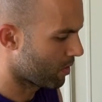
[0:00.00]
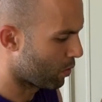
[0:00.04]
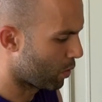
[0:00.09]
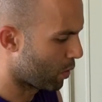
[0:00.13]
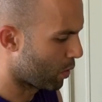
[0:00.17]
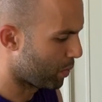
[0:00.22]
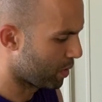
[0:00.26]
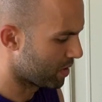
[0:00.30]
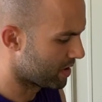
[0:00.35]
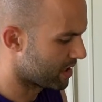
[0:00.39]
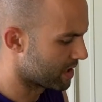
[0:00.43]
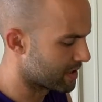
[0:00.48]
We'll
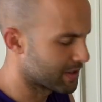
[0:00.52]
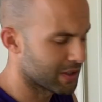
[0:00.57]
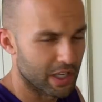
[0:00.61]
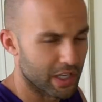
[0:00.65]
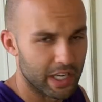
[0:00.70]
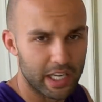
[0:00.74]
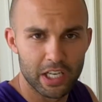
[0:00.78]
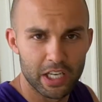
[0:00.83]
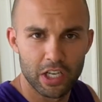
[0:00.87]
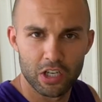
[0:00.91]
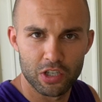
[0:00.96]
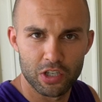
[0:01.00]
put this
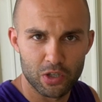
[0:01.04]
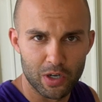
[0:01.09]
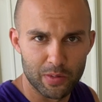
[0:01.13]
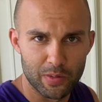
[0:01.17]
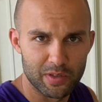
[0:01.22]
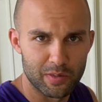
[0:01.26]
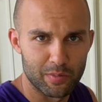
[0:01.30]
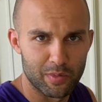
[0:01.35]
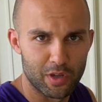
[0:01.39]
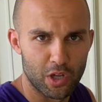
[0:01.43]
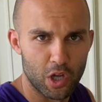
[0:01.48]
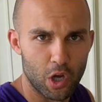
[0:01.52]
link in the
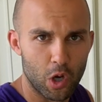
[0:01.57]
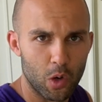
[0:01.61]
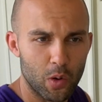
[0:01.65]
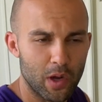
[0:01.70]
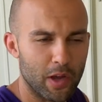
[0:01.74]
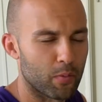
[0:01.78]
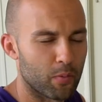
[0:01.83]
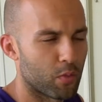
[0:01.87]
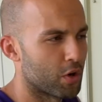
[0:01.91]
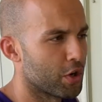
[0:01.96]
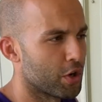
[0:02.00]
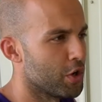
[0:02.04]
description below,
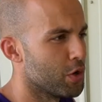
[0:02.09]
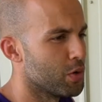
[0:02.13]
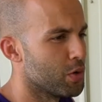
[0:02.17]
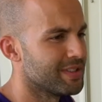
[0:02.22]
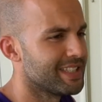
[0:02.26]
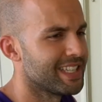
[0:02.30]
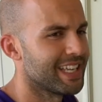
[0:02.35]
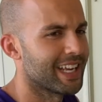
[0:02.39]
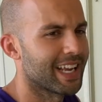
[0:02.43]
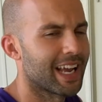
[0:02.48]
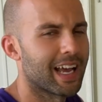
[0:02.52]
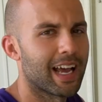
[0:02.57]
and we're
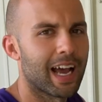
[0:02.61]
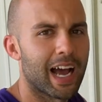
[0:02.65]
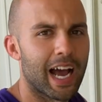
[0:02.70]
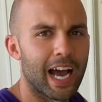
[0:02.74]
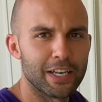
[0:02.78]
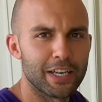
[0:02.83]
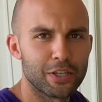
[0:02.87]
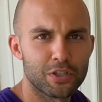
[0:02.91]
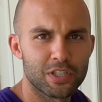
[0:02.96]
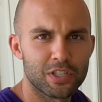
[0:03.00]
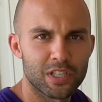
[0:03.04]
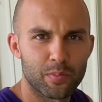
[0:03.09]
using
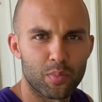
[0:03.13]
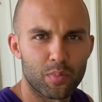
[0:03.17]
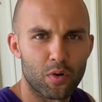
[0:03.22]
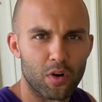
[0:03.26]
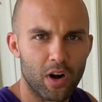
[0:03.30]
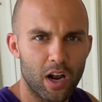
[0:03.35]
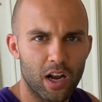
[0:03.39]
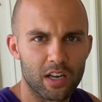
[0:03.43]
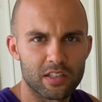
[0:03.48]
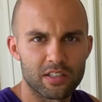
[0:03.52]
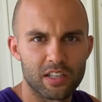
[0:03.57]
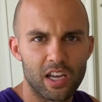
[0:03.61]
hydrogen
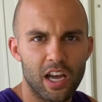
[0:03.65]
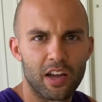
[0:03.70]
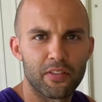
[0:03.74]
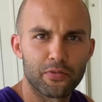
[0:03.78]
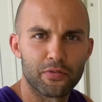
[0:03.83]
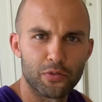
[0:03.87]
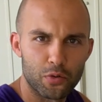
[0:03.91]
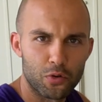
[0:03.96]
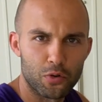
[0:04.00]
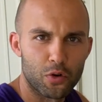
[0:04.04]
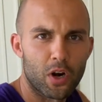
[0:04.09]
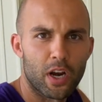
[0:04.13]
peroxide,
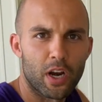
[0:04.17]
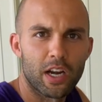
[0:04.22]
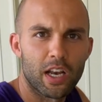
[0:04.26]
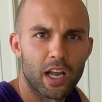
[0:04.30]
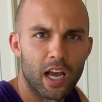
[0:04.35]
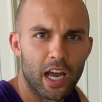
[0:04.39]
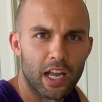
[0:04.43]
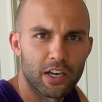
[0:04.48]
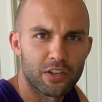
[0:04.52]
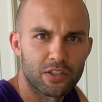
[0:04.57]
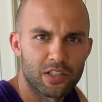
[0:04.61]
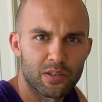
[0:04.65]
food grade
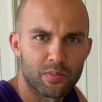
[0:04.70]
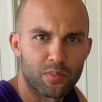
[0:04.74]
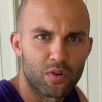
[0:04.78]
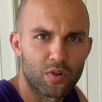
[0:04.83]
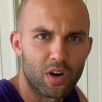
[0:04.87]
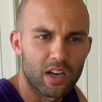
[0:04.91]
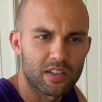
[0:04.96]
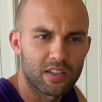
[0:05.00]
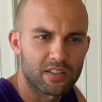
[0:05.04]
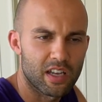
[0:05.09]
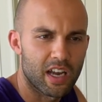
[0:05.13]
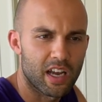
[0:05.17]
hydrogen
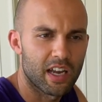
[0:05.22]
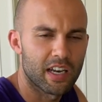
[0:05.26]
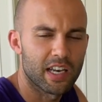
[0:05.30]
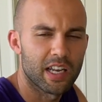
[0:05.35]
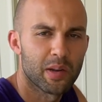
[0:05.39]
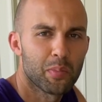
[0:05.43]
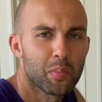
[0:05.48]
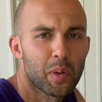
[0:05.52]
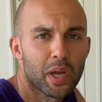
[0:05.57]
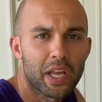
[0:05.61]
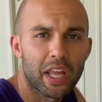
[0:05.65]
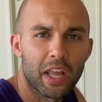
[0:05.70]
peroxide,
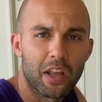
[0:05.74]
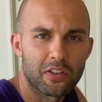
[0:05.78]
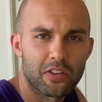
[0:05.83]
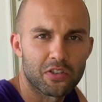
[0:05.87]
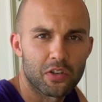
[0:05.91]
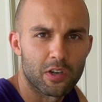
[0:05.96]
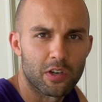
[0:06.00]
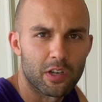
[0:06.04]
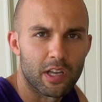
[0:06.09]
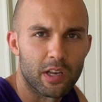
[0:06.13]
and baking soda,